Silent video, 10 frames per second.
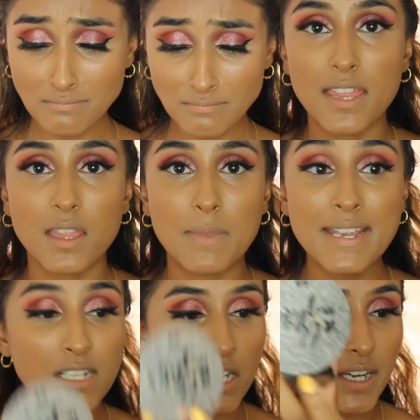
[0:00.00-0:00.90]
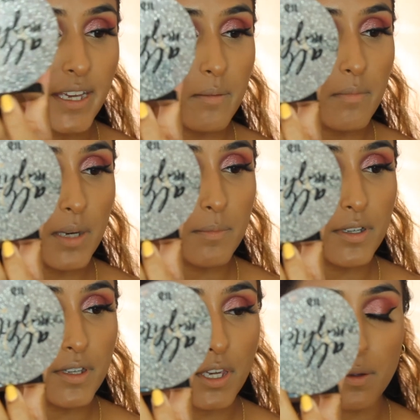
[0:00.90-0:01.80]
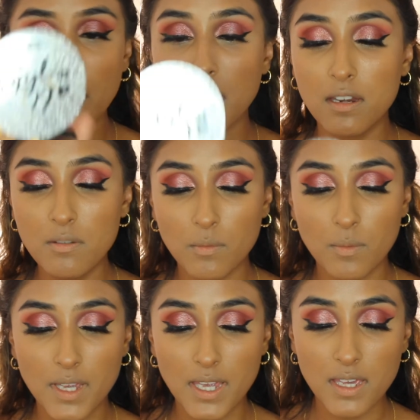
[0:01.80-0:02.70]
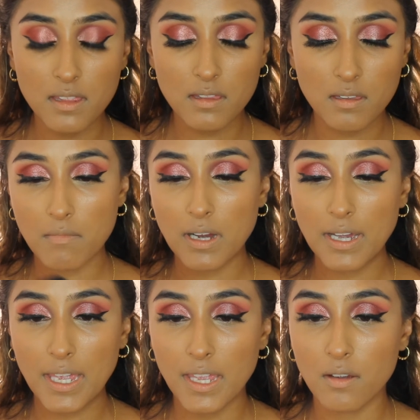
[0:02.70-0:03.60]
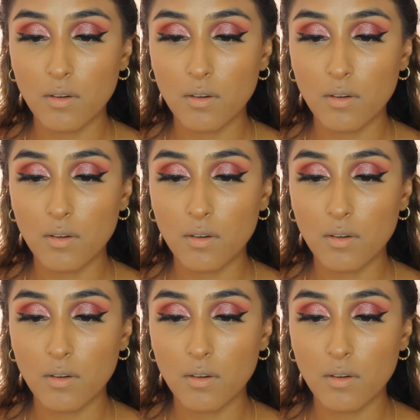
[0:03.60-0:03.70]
In the meantime, I'm going to go in with my